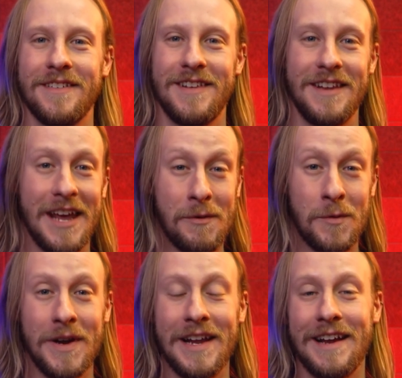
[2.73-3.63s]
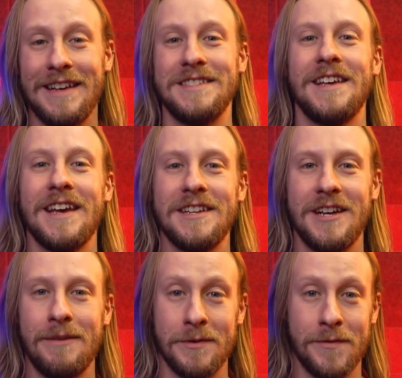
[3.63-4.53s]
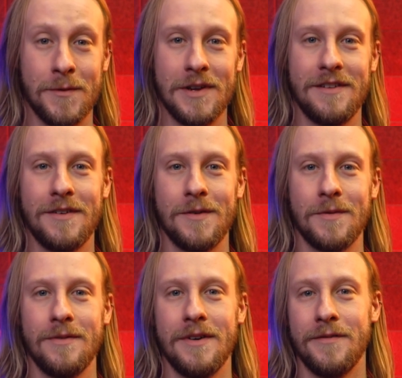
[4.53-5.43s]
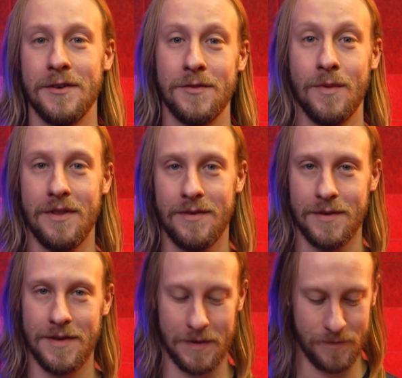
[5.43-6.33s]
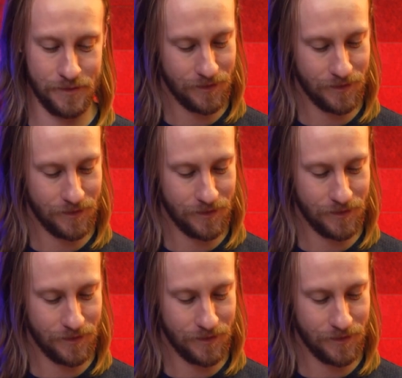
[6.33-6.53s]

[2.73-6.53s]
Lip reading: Today we're reading Isaiah chapter 42, verse 1 through 2,